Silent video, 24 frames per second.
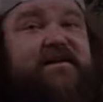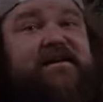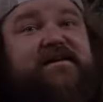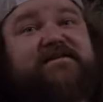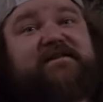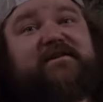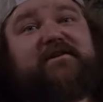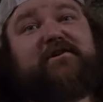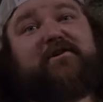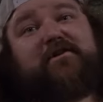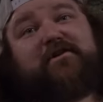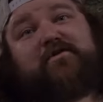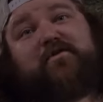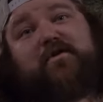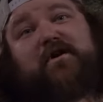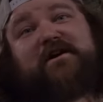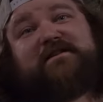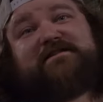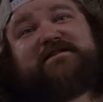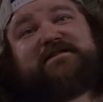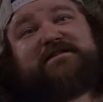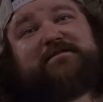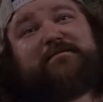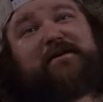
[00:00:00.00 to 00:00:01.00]
doesn't hurt
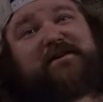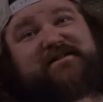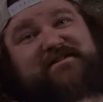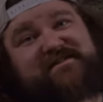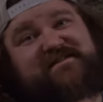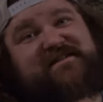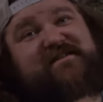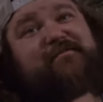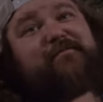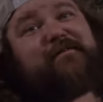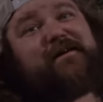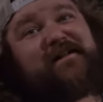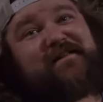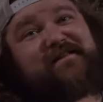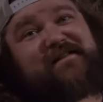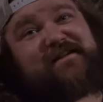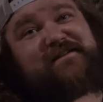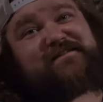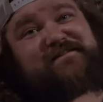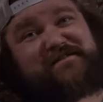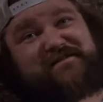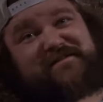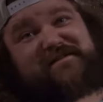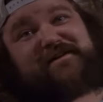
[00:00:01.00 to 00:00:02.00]
quads as much as everybody
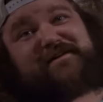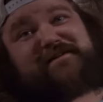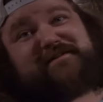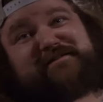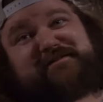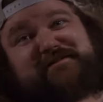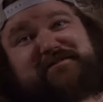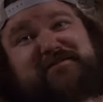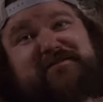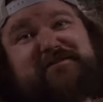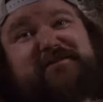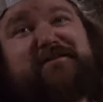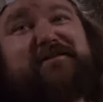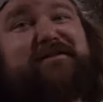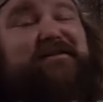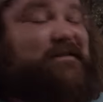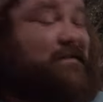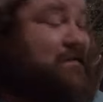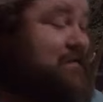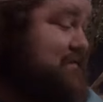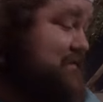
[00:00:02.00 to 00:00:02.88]
thinks it does. It really